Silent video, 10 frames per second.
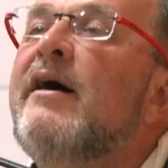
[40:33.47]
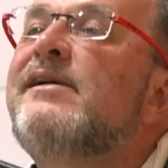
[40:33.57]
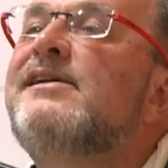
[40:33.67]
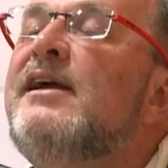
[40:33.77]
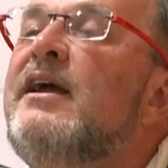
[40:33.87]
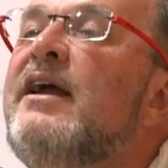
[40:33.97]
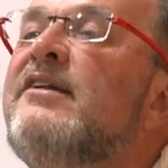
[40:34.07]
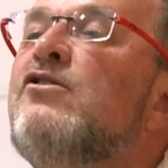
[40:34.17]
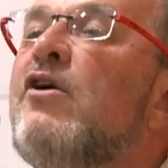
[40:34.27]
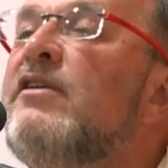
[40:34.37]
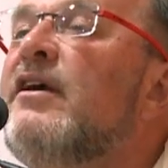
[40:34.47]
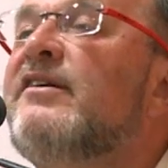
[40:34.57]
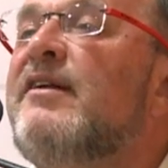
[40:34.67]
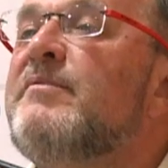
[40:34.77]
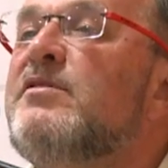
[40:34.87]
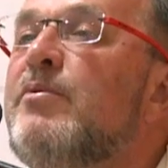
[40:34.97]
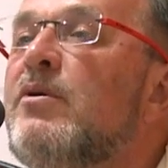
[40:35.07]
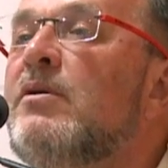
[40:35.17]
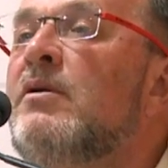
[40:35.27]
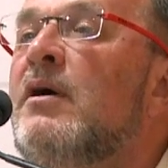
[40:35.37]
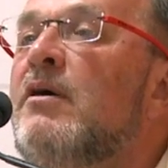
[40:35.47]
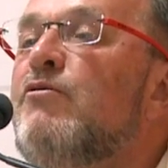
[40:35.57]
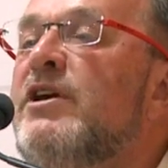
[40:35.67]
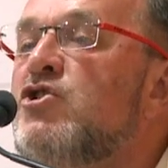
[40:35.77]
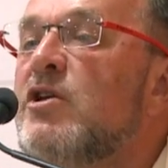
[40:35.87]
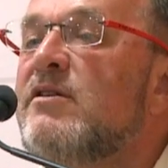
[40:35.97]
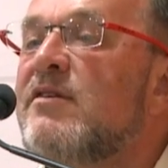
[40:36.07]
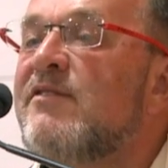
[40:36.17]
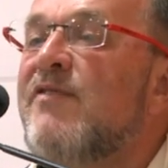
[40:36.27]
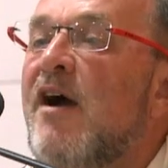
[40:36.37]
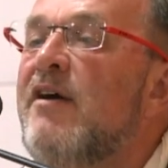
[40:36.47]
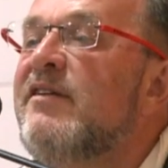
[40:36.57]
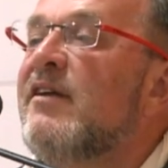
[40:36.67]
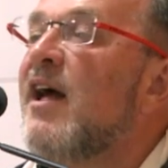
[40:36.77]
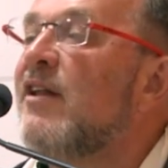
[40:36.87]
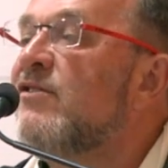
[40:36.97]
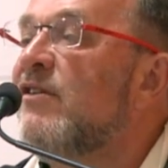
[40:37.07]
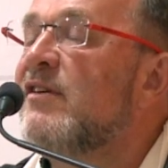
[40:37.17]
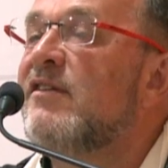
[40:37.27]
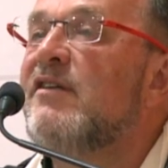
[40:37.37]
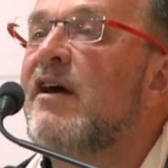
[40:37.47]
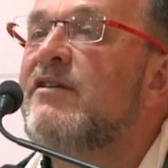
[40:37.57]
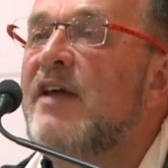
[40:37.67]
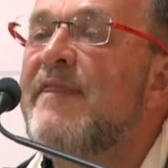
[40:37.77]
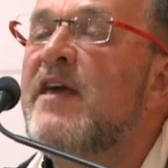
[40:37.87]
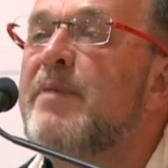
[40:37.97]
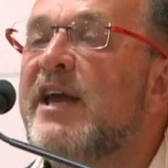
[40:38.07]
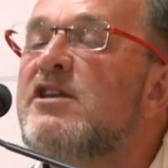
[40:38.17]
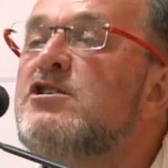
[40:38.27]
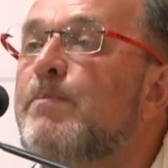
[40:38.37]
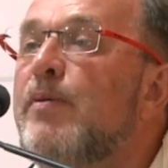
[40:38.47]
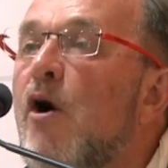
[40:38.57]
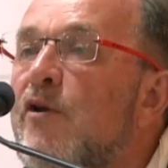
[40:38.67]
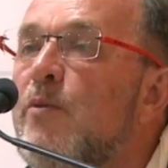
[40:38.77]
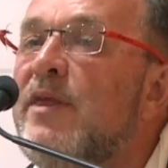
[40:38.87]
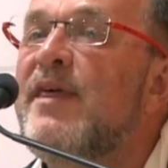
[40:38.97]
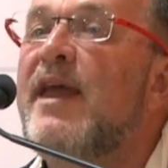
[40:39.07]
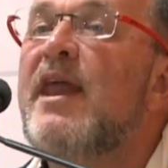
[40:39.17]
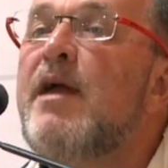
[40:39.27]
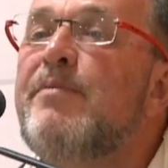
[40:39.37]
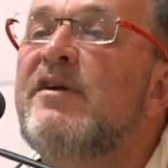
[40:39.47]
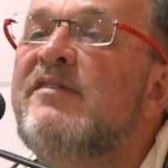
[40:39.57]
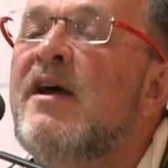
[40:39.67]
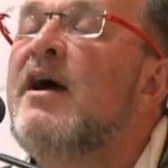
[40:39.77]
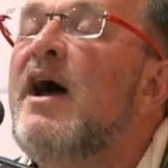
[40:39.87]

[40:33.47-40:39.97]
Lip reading: she is not an acceptable regent as far as the Khalsa is concerned, and they begin to plot with their neighbours,